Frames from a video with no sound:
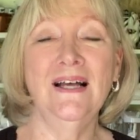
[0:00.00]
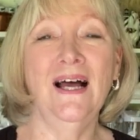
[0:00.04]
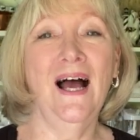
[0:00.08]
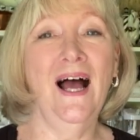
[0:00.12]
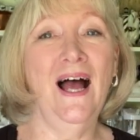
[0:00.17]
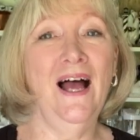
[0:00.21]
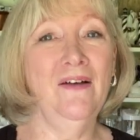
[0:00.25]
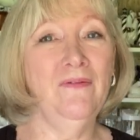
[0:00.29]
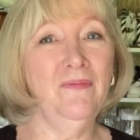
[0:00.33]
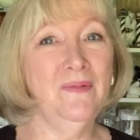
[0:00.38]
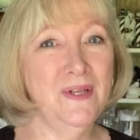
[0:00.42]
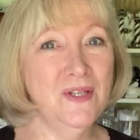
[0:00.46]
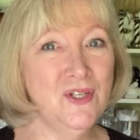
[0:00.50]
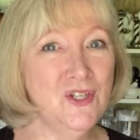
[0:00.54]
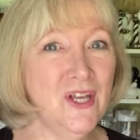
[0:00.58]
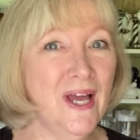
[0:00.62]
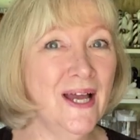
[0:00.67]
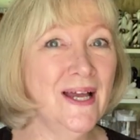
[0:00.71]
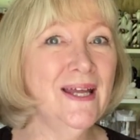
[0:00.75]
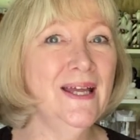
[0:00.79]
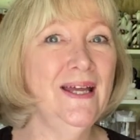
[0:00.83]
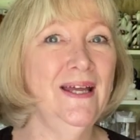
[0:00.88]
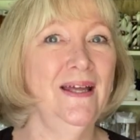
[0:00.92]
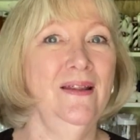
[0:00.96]
I've been
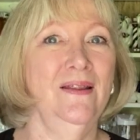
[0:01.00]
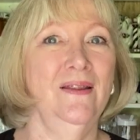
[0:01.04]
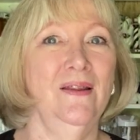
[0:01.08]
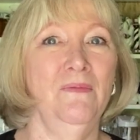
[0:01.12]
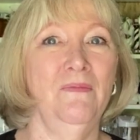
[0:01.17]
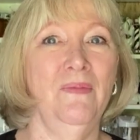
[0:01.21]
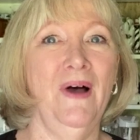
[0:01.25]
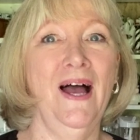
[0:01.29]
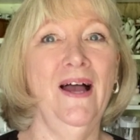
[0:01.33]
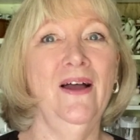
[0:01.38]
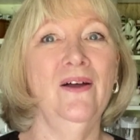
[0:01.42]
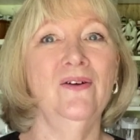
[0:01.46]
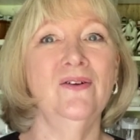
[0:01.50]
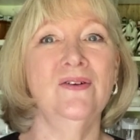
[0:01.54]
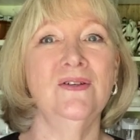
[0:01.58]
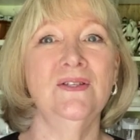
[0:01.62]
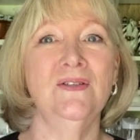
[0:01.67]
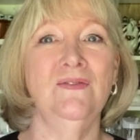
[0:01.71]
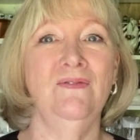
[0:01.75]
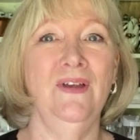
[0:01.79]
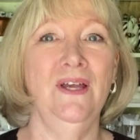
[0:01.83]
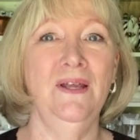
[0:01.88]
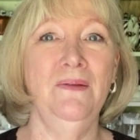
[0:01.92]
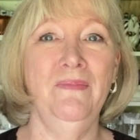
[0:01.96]
checking the
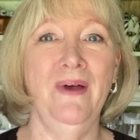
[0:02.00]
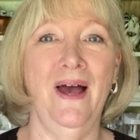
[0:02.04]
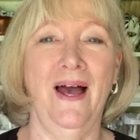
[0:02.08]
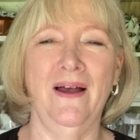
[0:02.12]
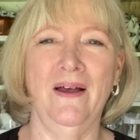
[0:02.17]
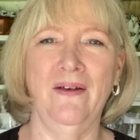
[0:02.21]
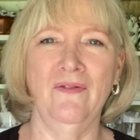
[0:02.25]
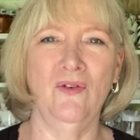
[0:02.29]
buyer's feedback.